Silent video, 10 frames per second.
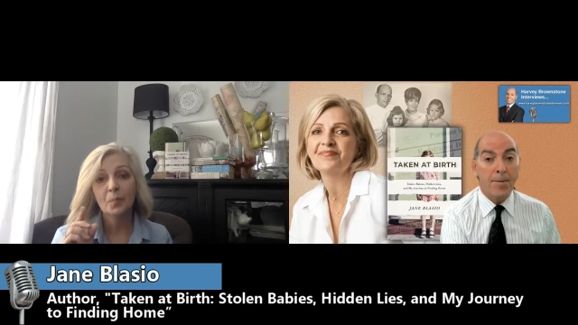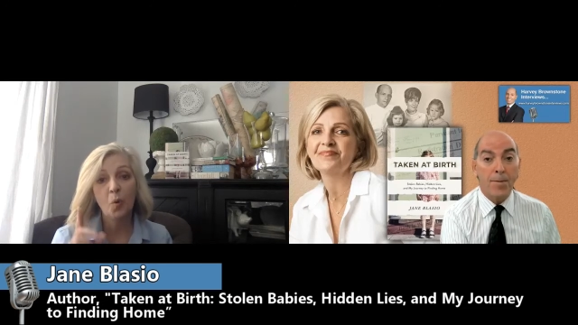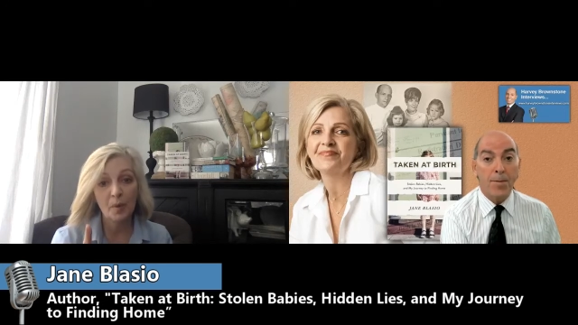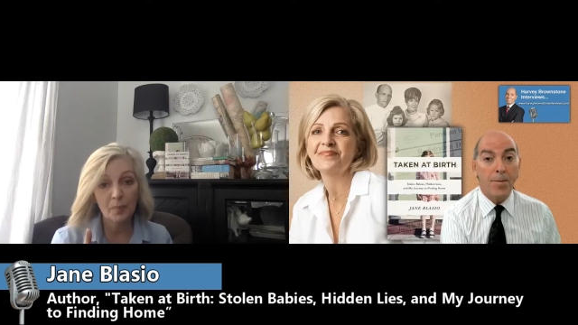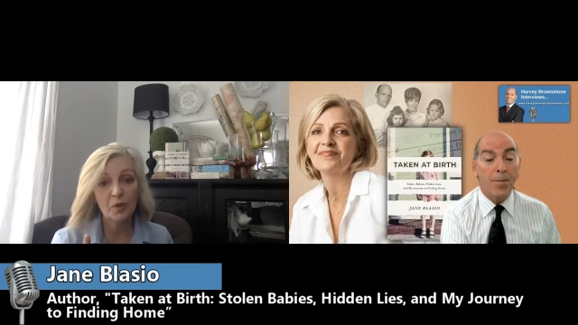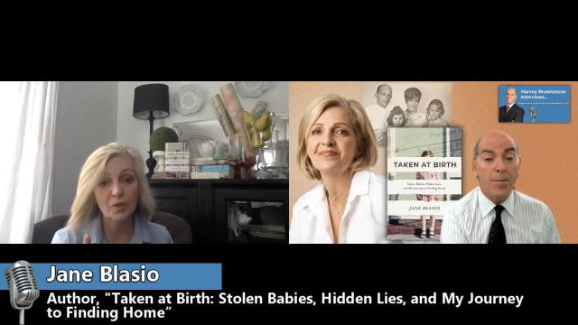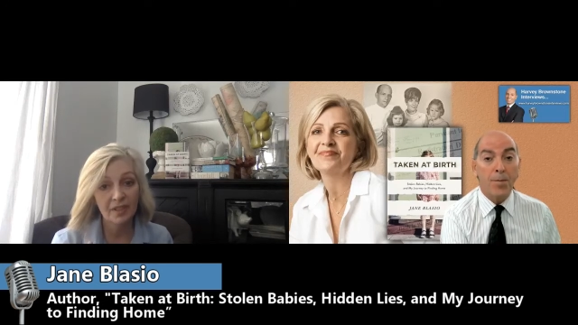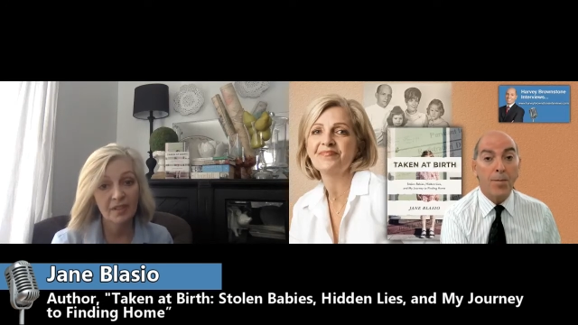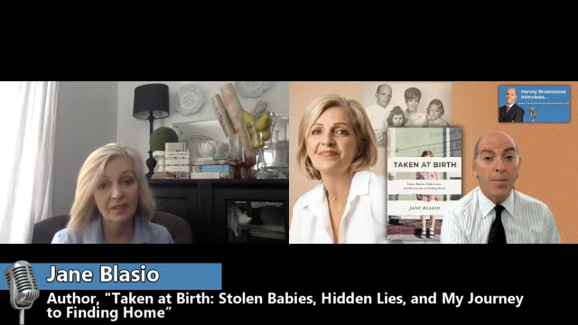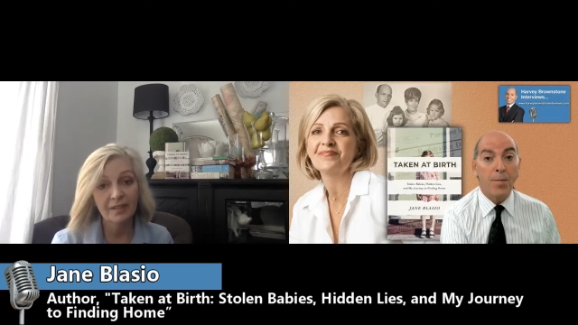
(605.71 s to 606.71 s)
Speaker 1: poor
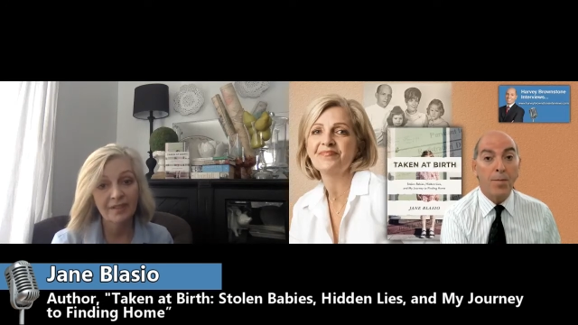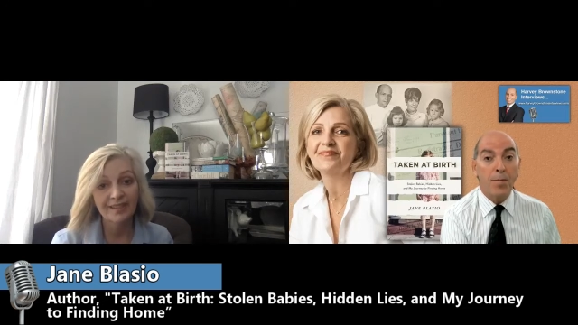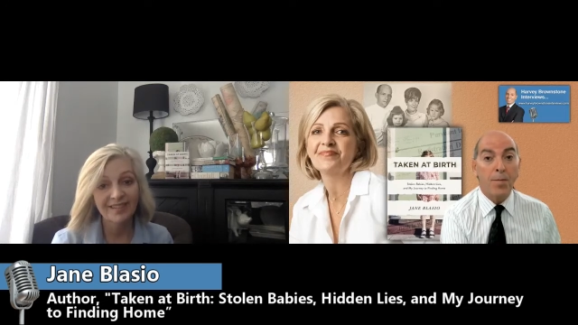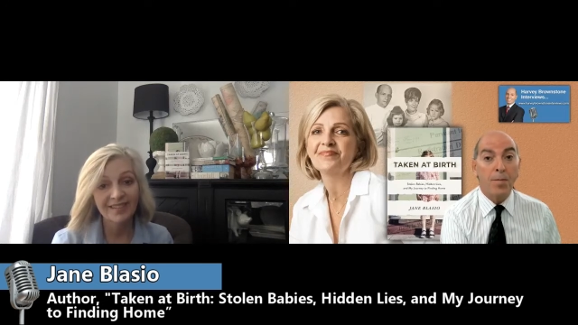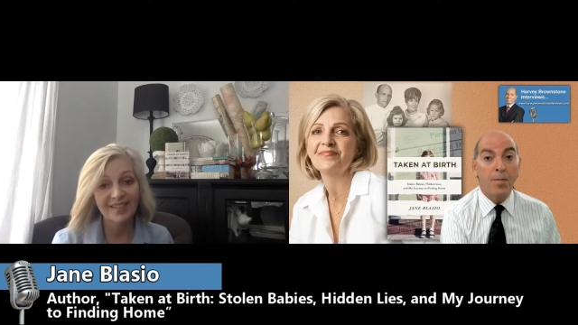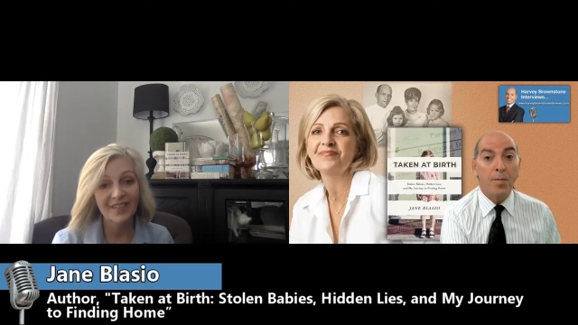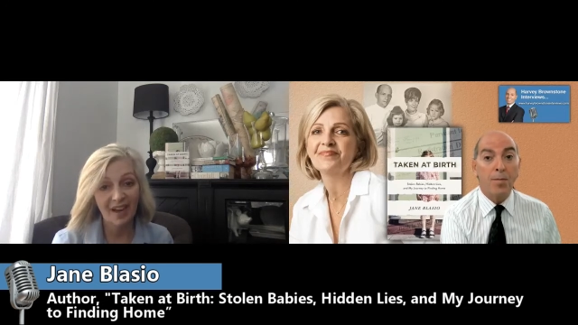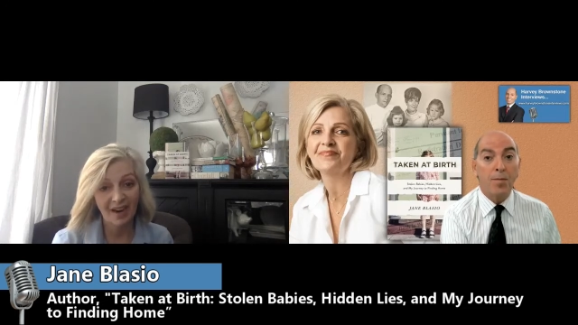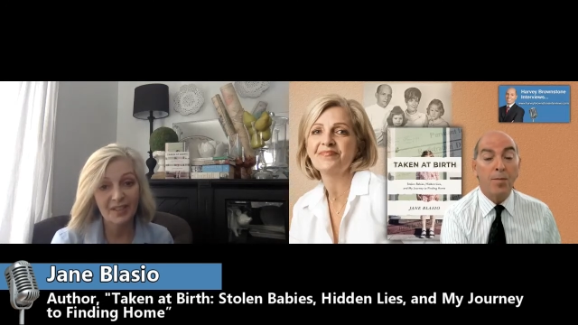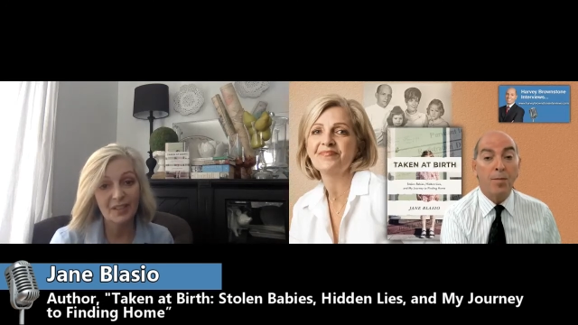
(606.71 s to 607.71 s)
person in
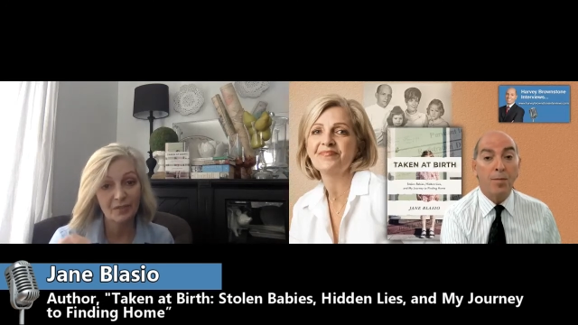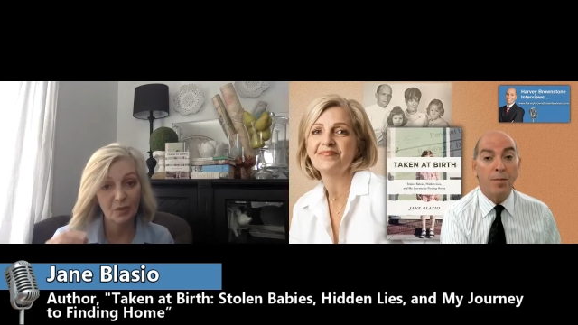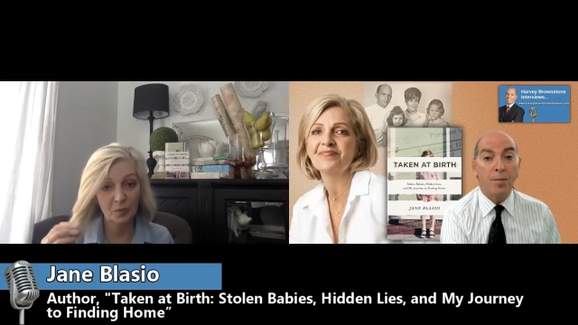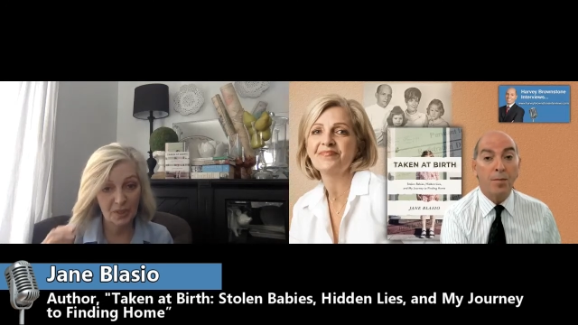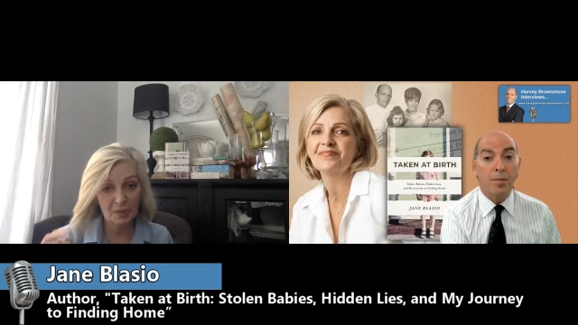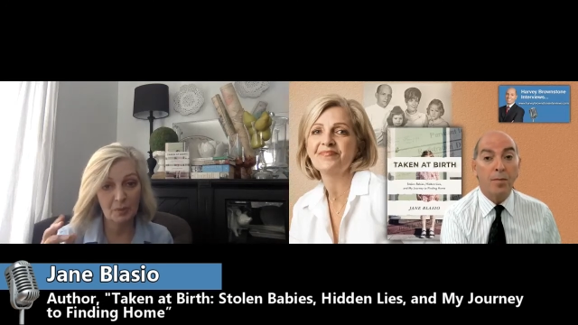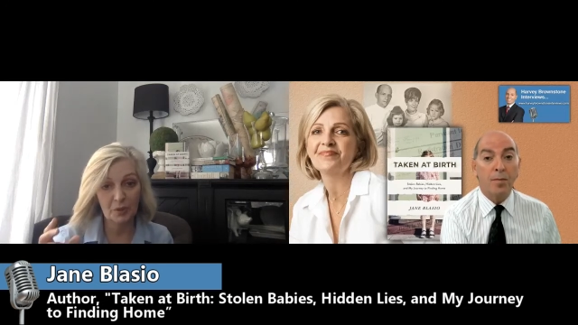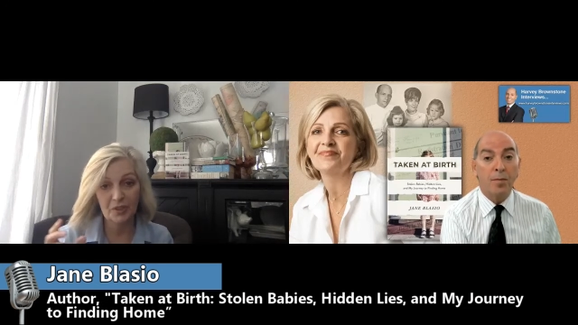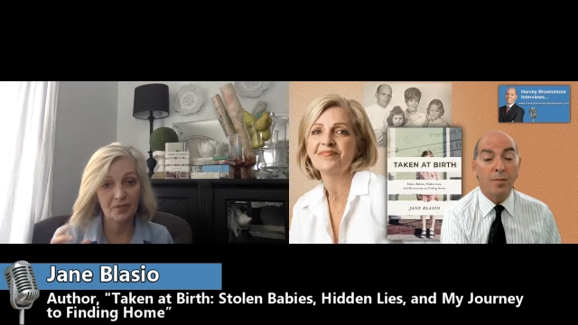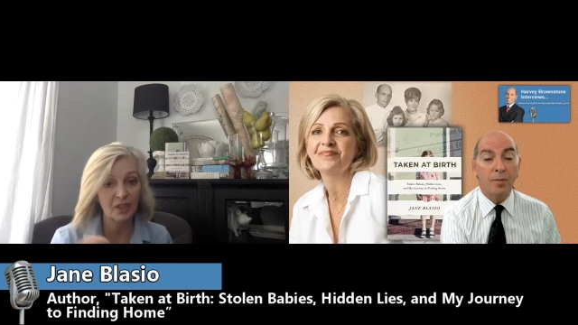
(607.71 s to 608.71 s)
the eyes of a rich
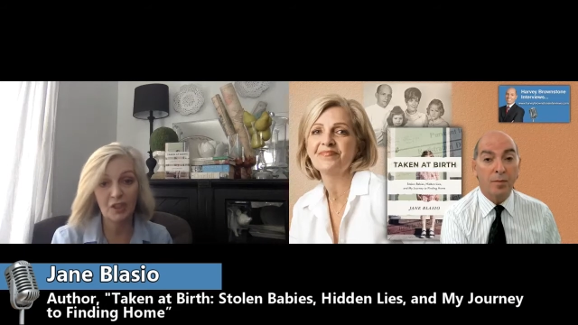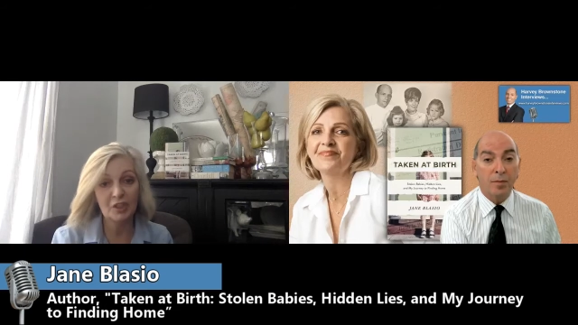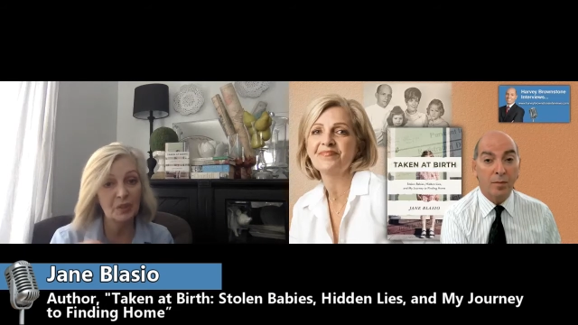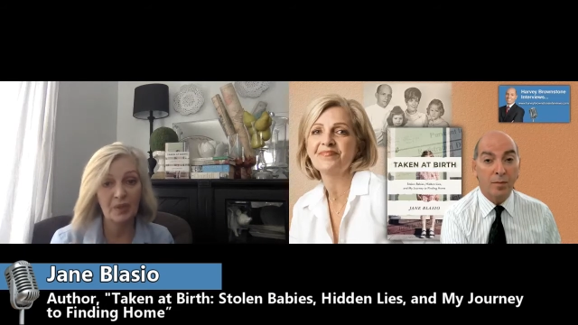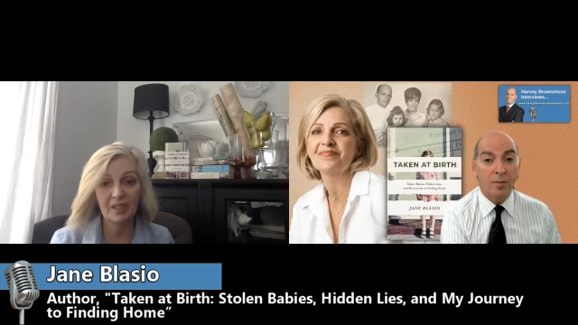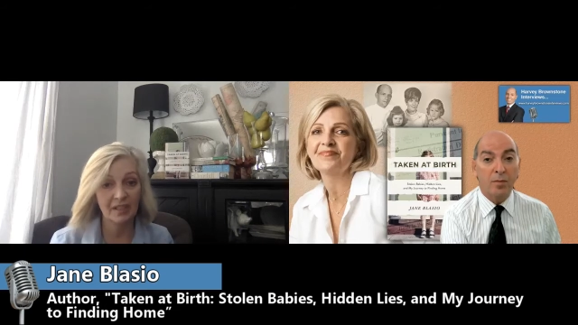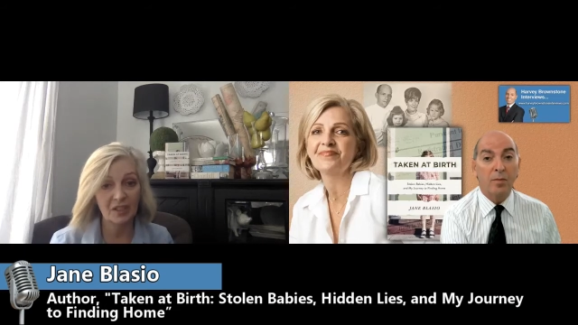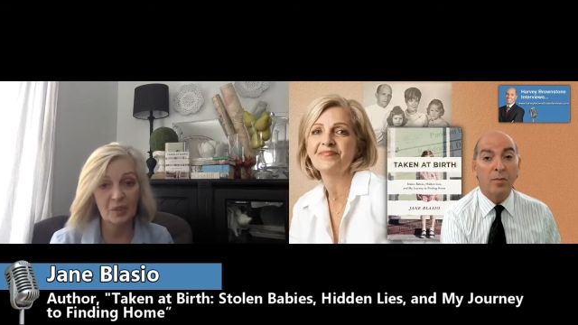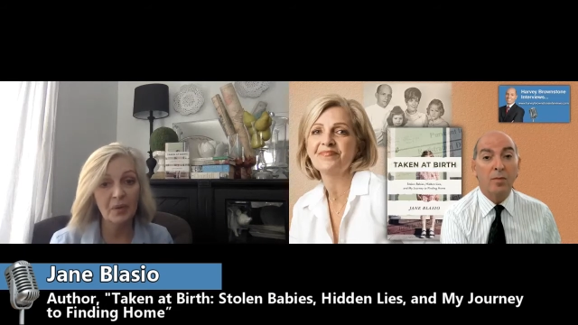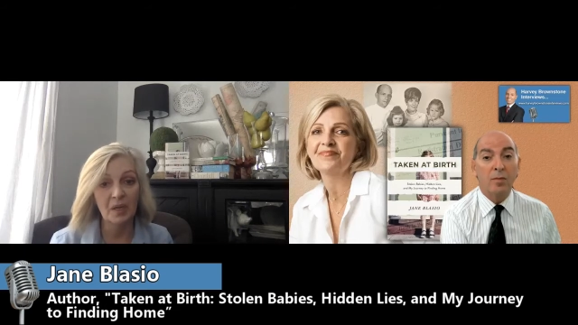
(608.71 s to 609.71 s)
person that couldn't do anything
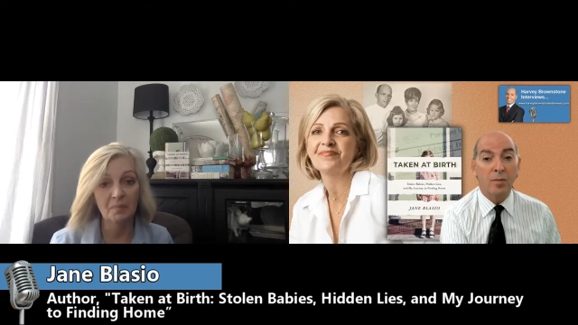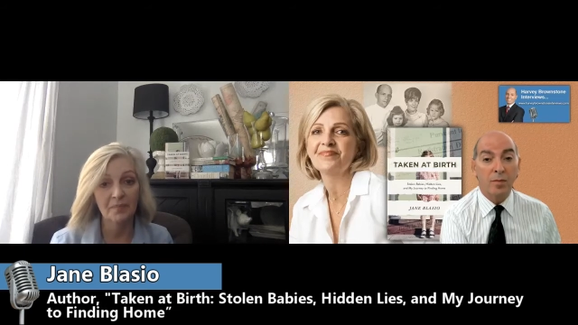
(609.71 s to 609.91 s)
to him.